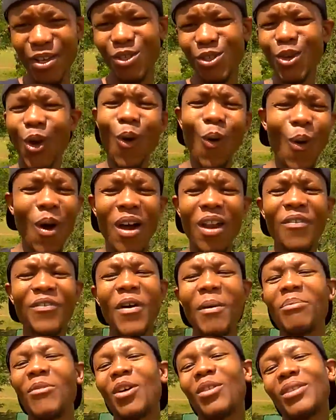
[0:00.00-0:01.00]
So what
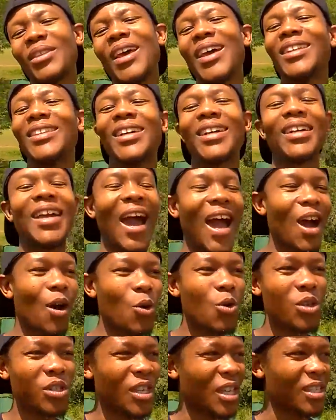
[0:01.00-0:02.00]
if I'm not the guy
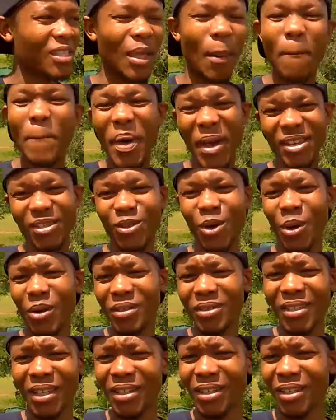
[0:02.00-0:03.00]
who shares the best
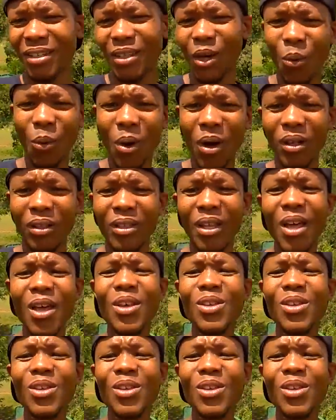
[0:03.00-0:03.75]
content in the world?